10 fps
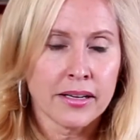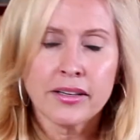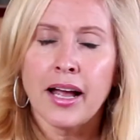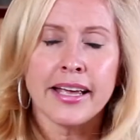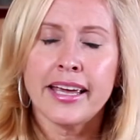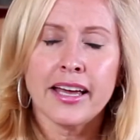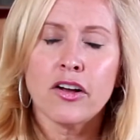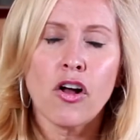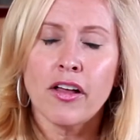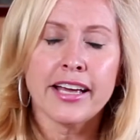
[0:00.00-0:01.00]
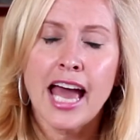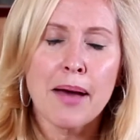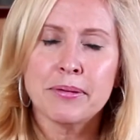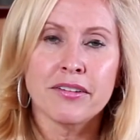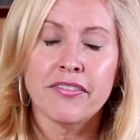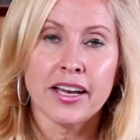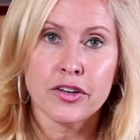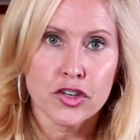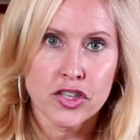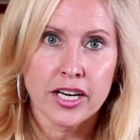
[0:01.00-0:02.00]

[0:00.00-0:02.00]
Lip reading: I can't call on captive vendors.